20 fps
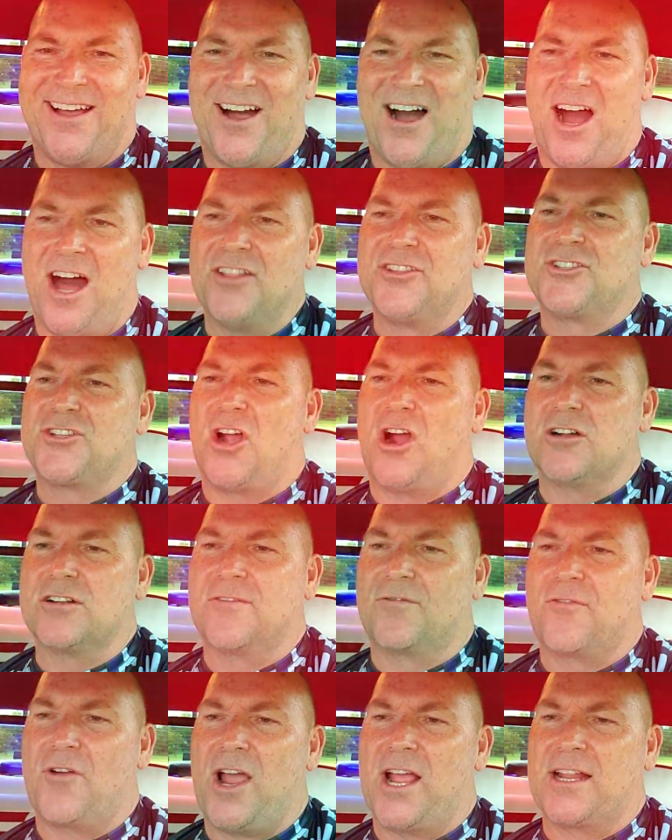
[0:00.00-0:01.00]
on
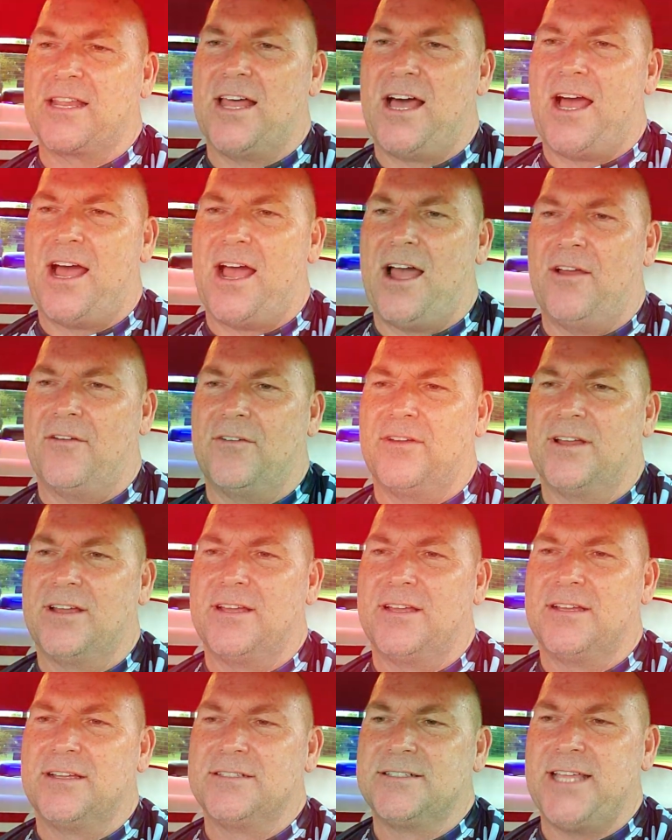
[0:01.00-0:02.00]
Sergeant Frank Live.
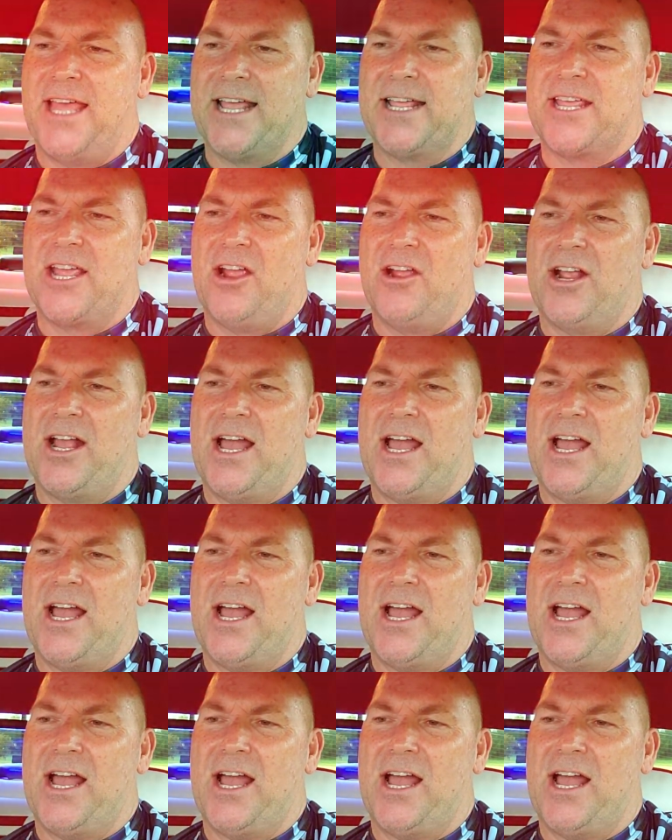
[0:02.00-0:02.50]
Take care,